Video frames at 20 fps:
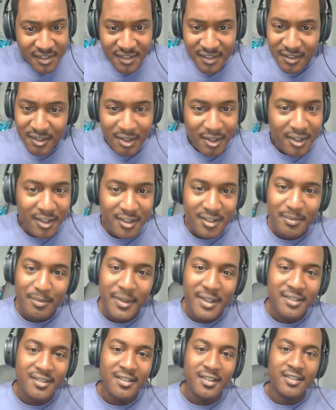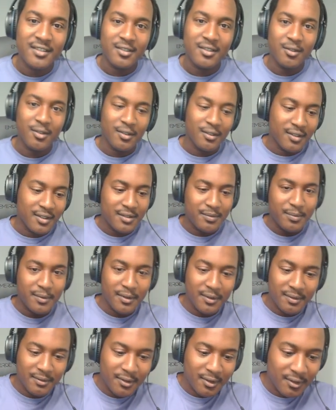No, that doesn't make sense. Hold on, let's
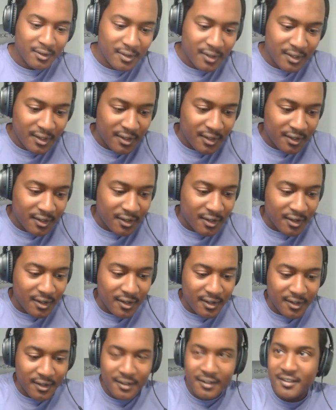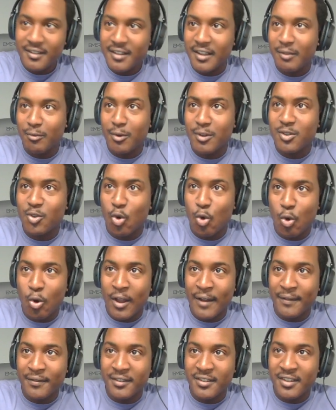spell it. What does
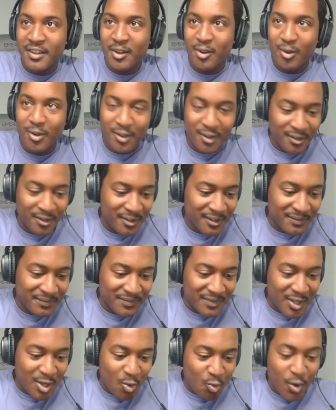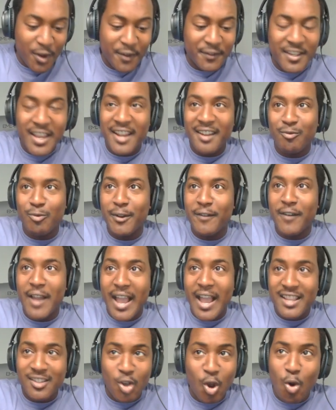Google have to say? Hold on. We've
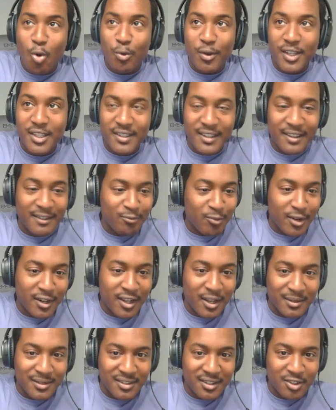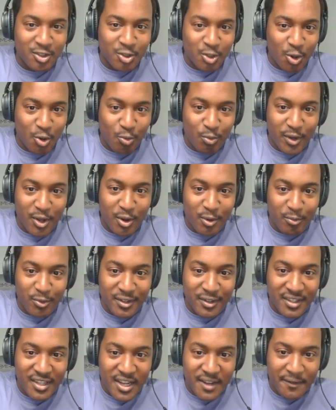as always when it comes to this show,
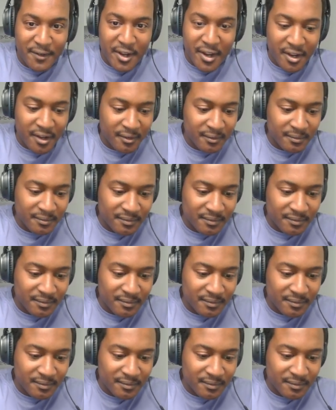we deviate.